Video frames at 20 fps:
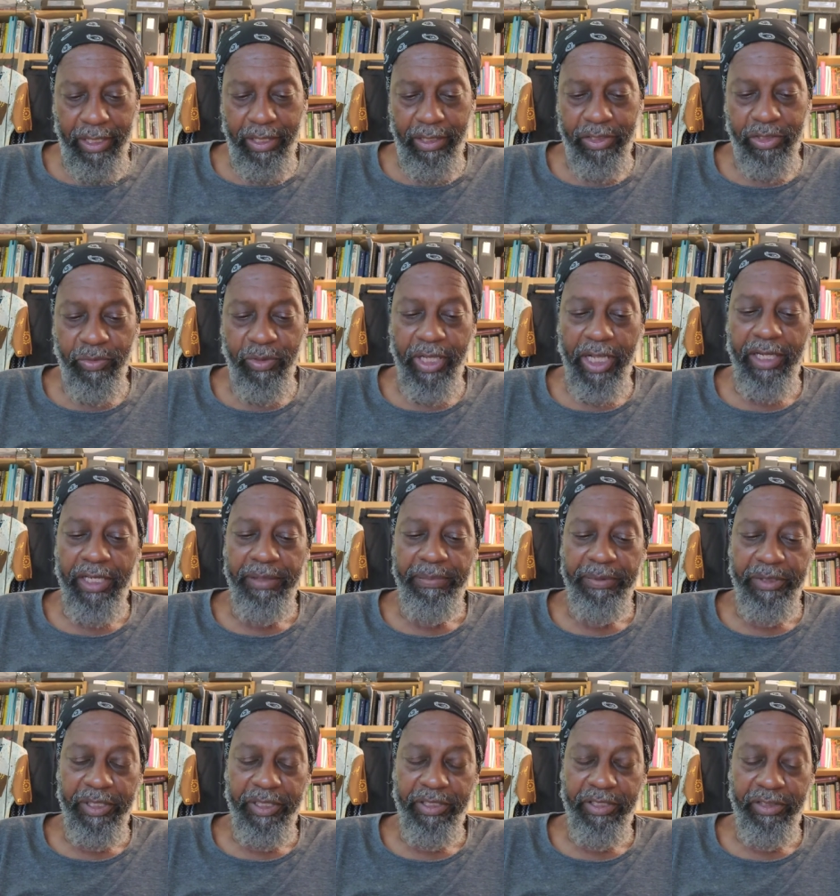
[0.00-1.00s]
uh, so again, let
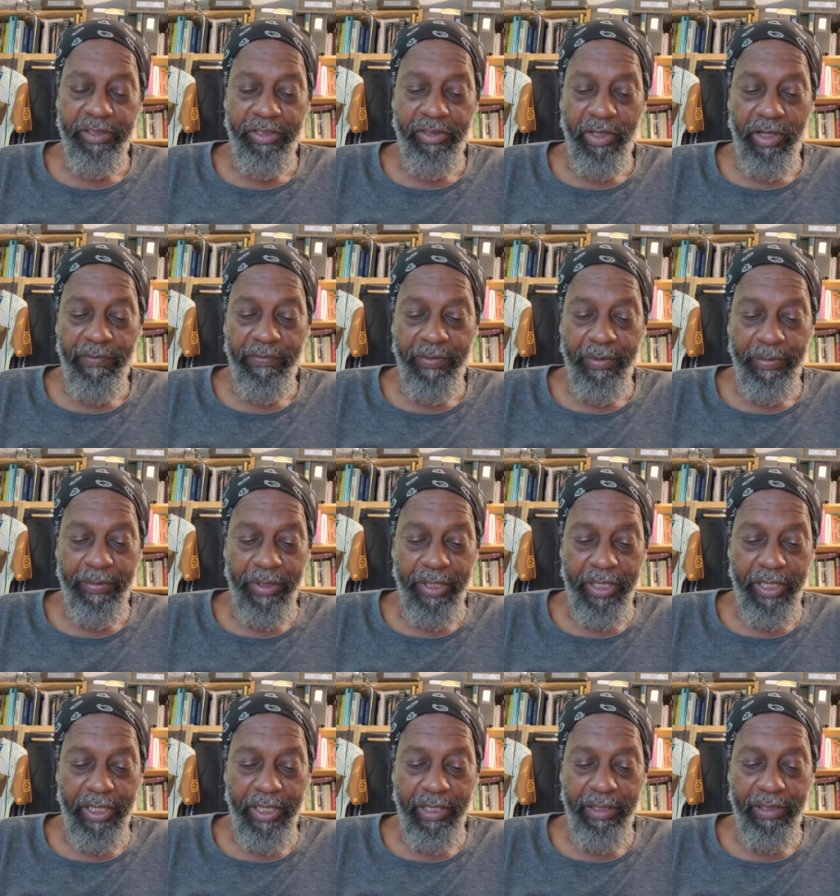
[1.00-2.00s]
me just start from the
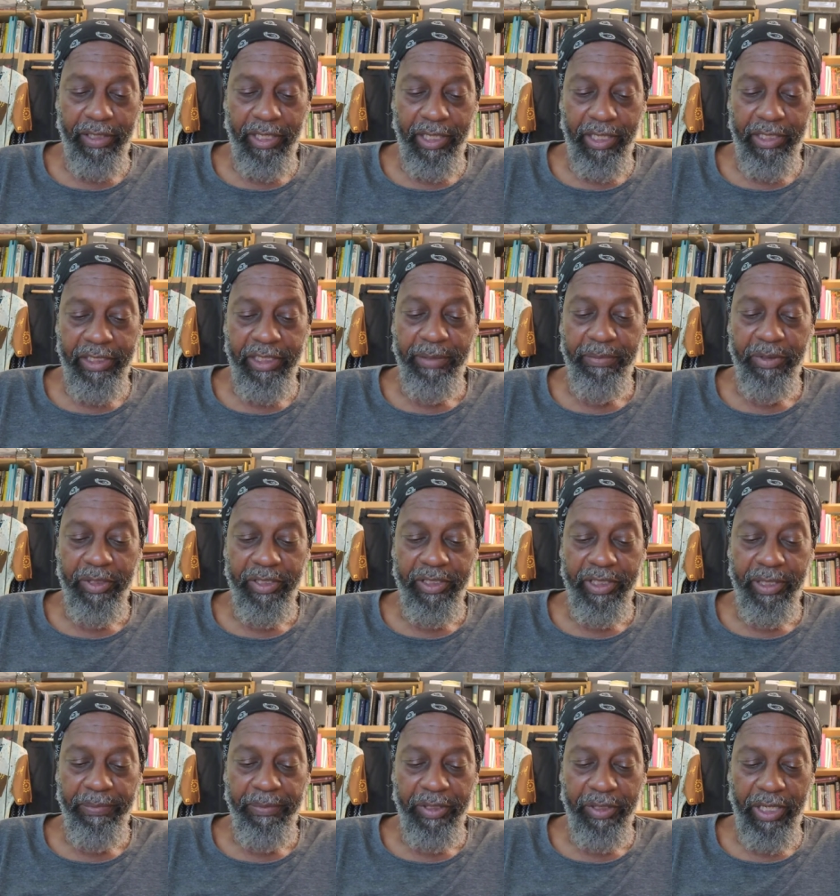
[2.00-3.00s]
beginning. Like I said, I'm going to
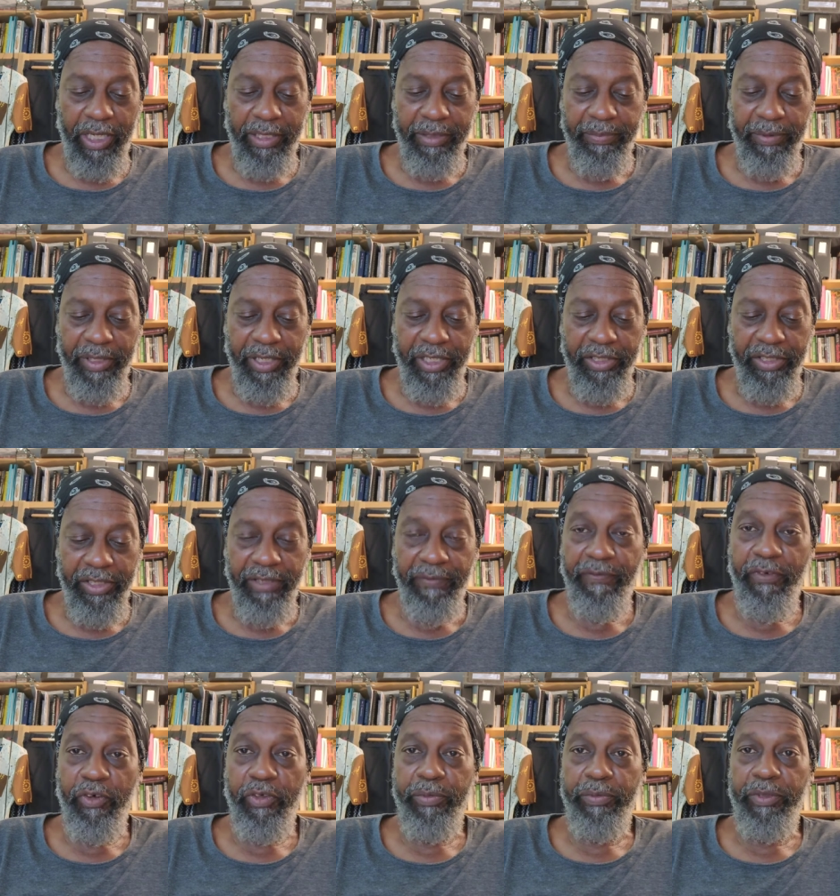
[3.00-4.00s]
skip the explanation. The
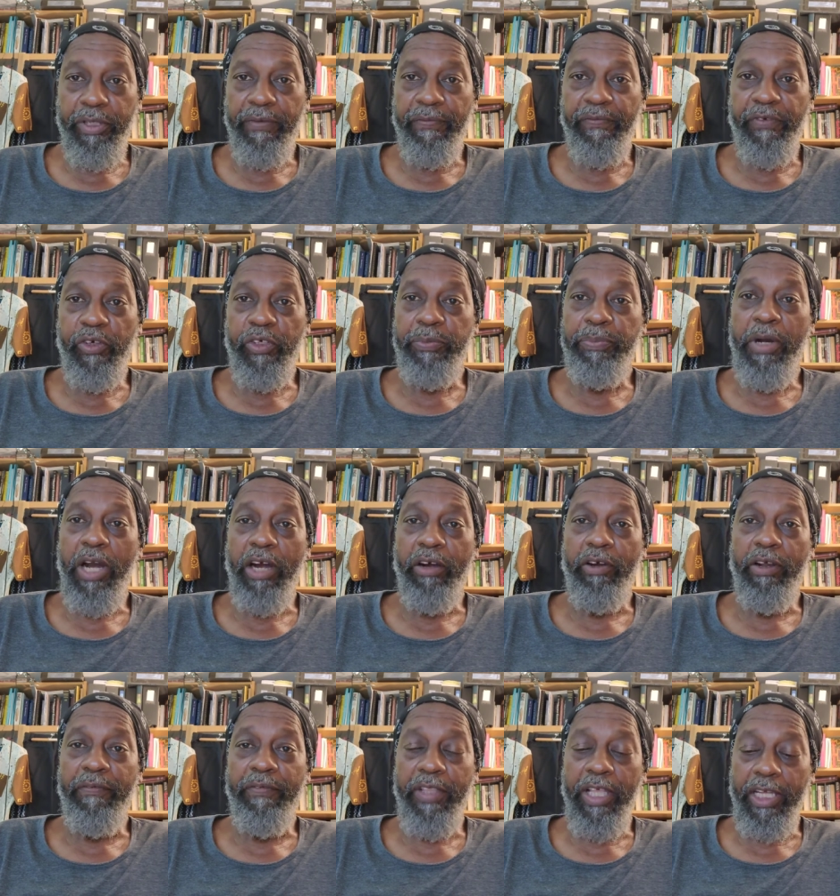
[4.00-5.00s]
first, the first
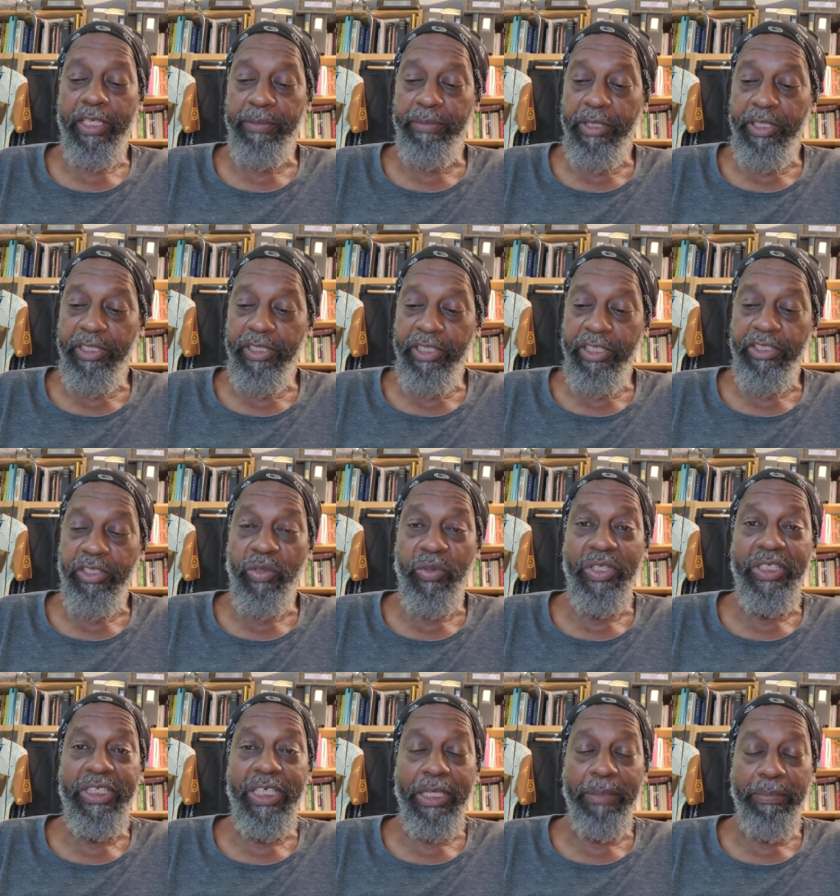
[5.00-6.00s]
paragraph of the explanation. Just go to
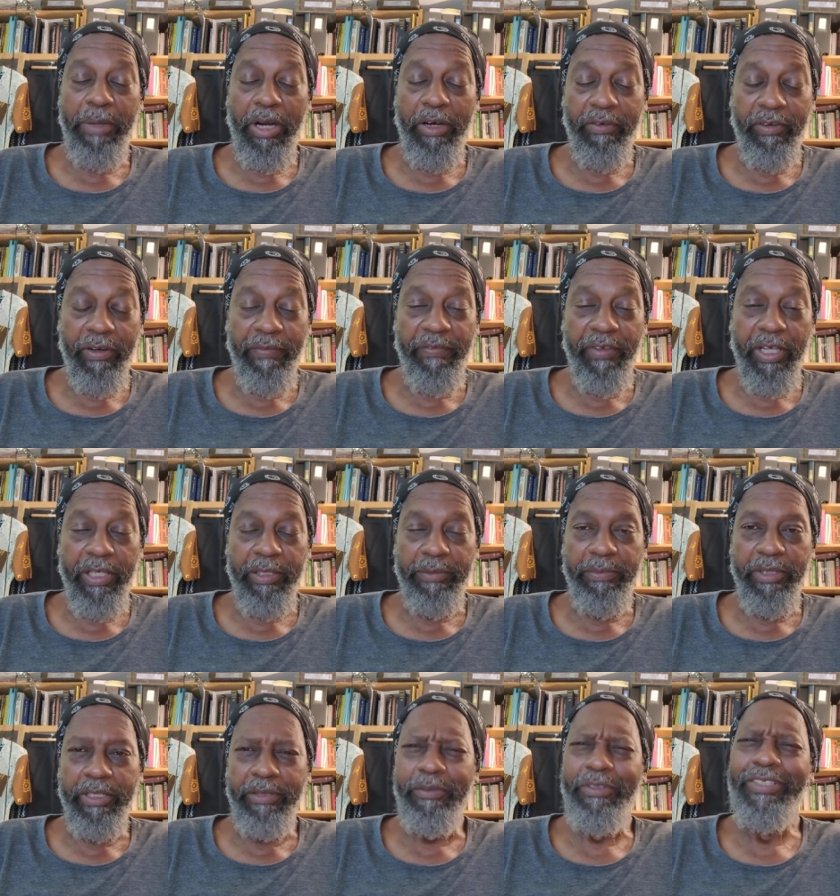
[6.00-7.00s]
the second paragraph of
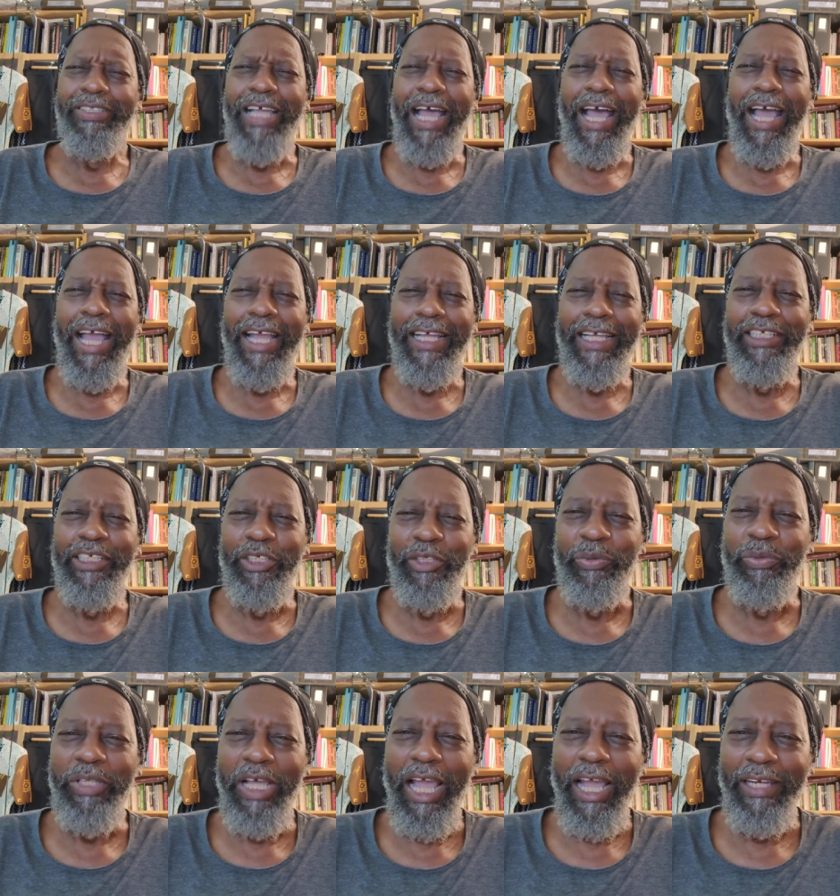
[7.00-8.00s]
explanation because I can
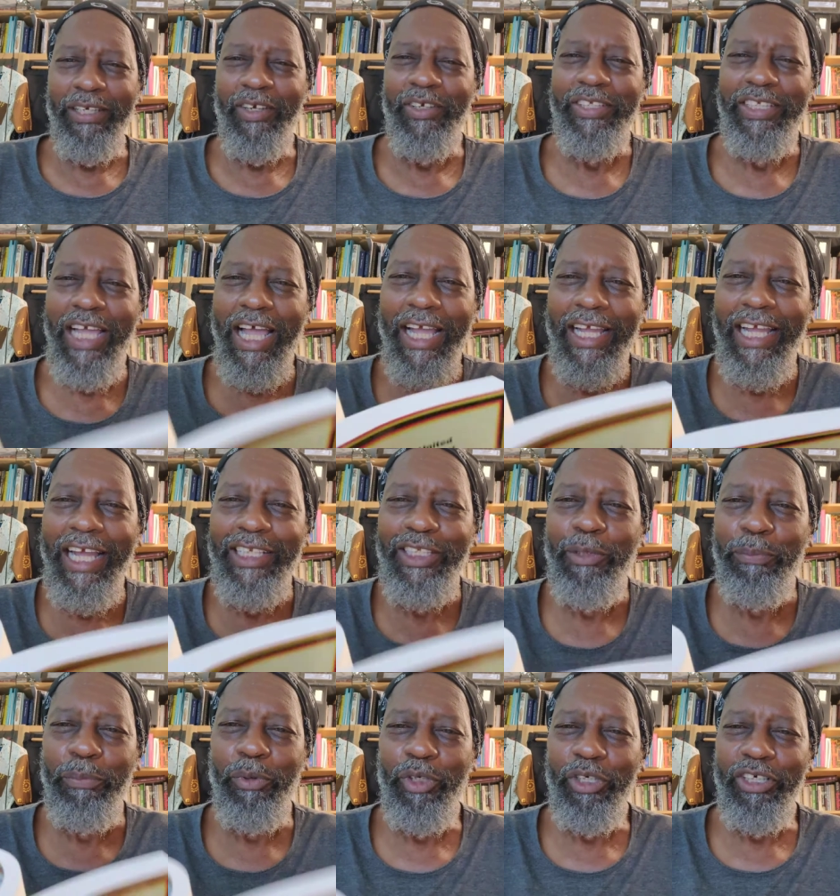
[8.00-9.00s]
do that because I got
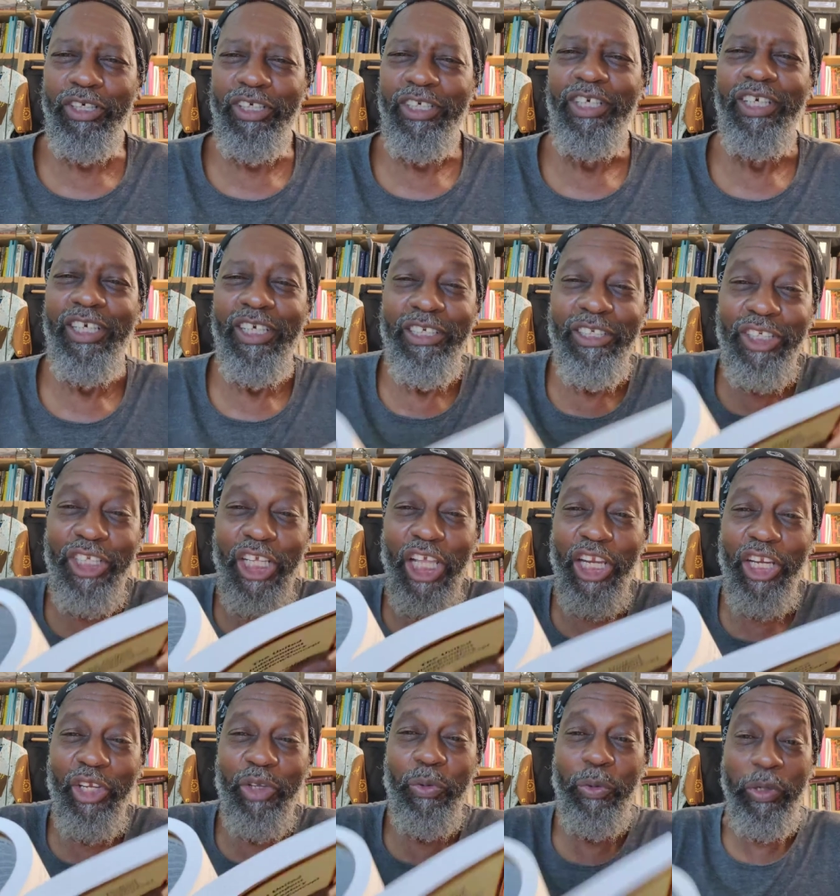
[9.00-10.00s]
the book.
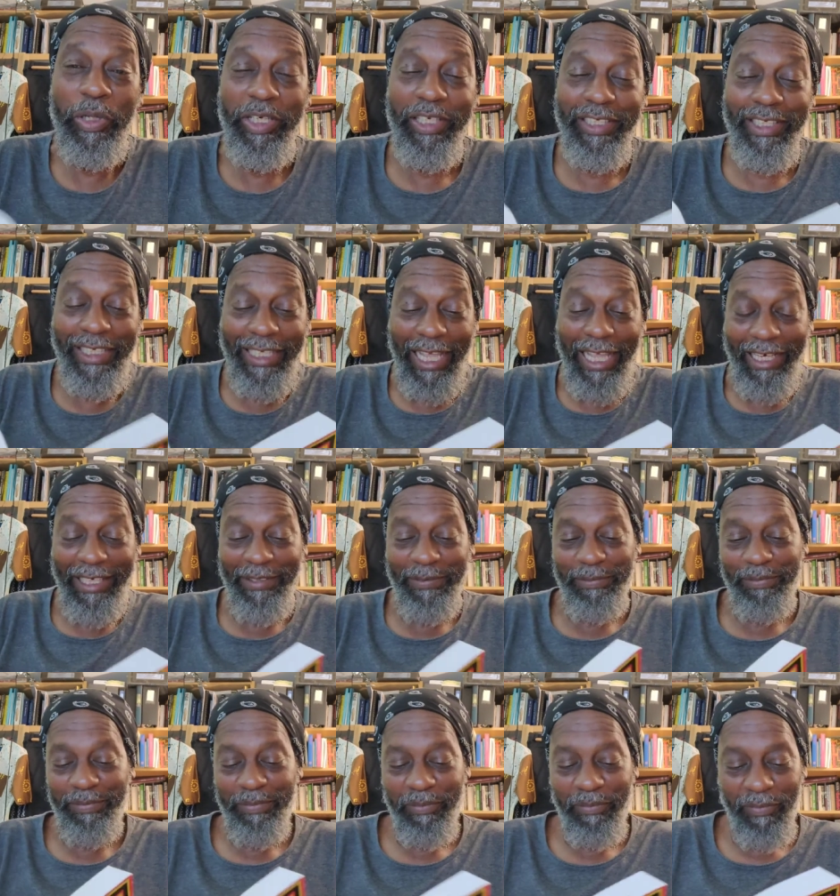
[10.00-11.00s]
And you need to get it.
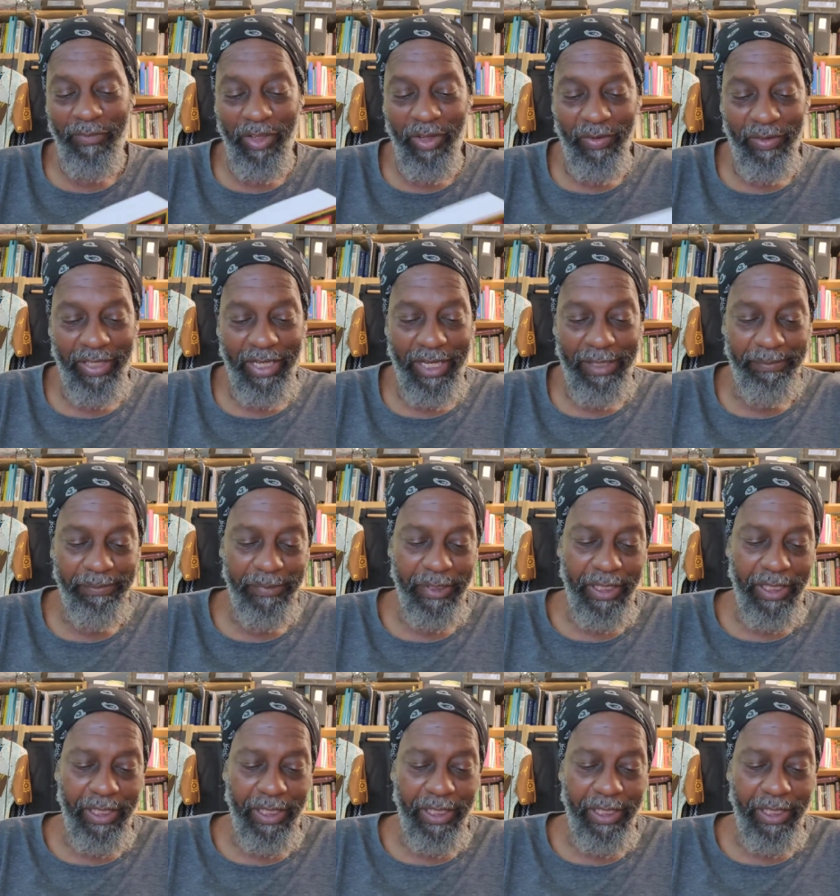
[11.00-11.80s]
Okay?